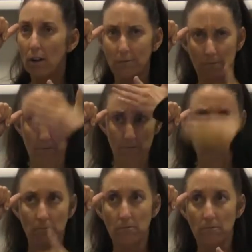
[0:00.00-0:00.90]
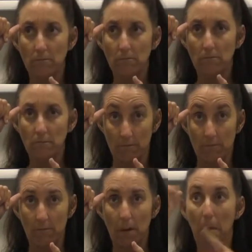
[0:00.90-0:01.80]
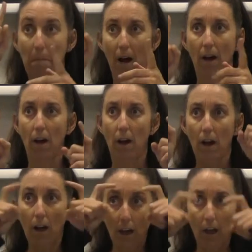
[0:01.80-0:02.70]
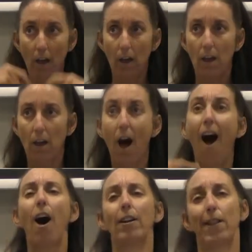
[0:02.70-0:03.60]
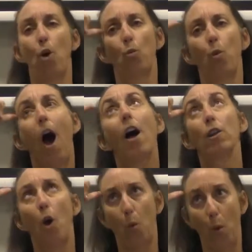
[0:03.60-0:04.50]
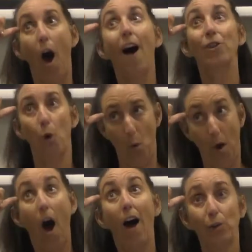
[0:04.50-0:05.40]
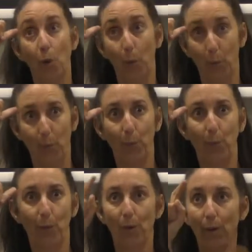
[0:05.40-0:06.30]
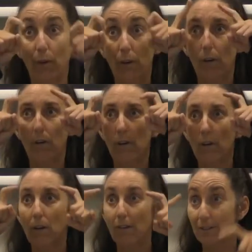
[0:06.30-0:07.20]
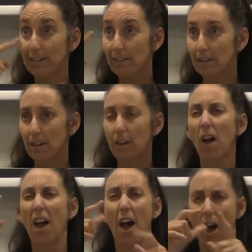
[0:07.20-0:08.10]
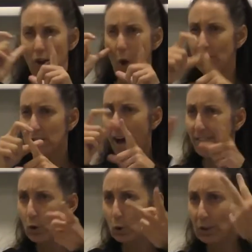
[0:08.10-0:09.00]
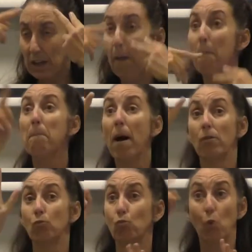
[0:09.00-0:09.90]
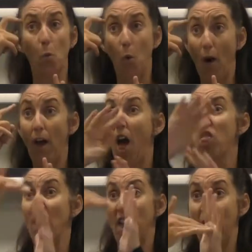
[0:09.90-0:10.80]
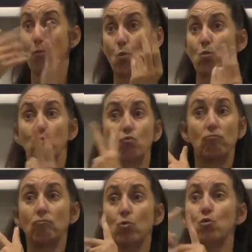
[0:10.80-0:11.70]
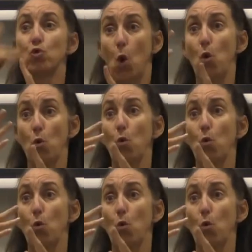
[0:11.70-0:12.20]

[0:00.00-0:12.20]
when we use the sign for I know something, you can use the eyebrows in particular ways, right? I know if you're sitting down the back, it might be a bit hard for you to see, but